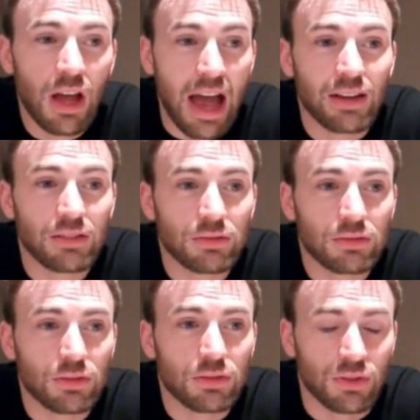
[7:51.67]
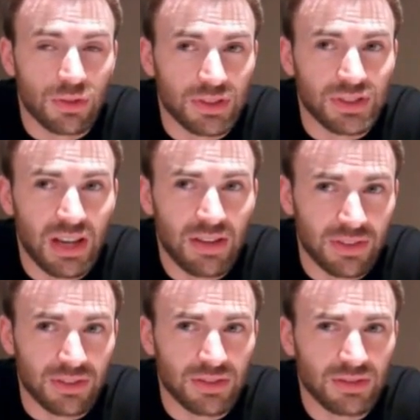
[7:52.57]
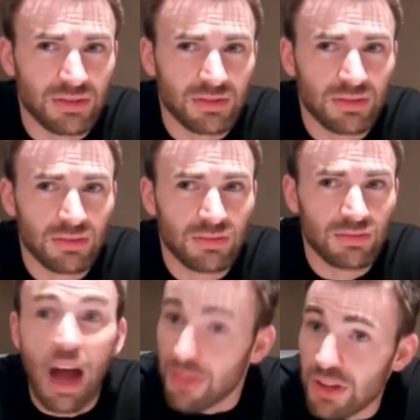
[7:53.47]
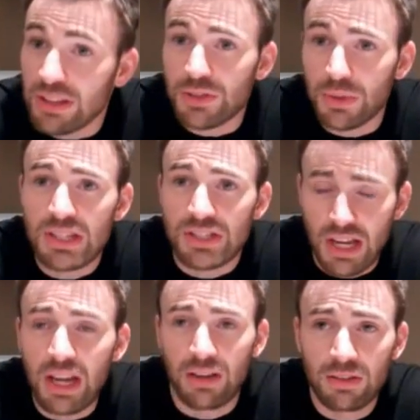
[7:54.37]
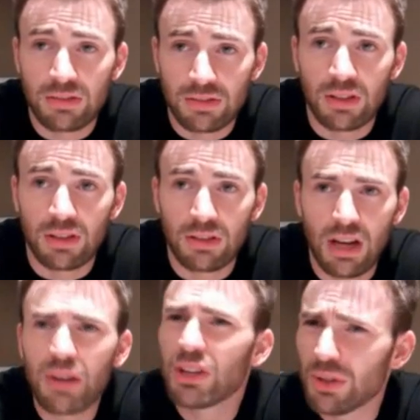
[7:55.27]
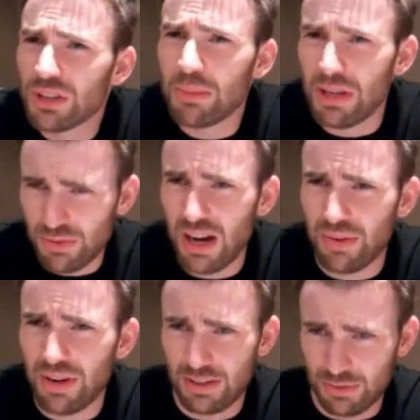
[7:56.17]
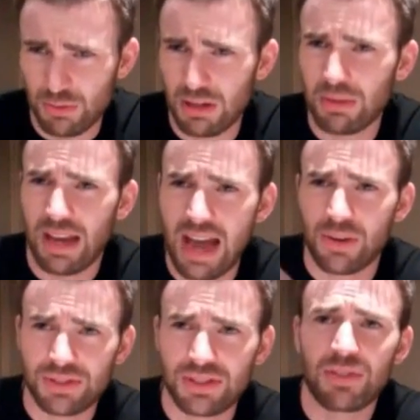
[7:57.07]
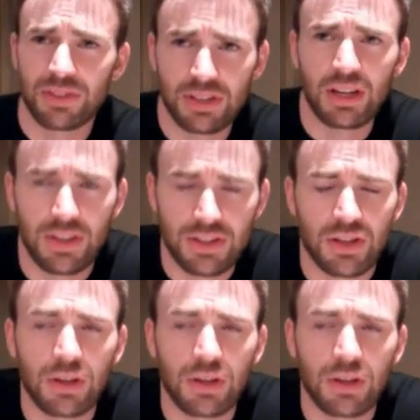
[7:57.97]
At Chris Evans. Oh, so that's really what I is? think that's what it is. Yeah. cool. I don't even know what that means, right? Right? It's yeah, yeah, At Chris Evans. yeah. so.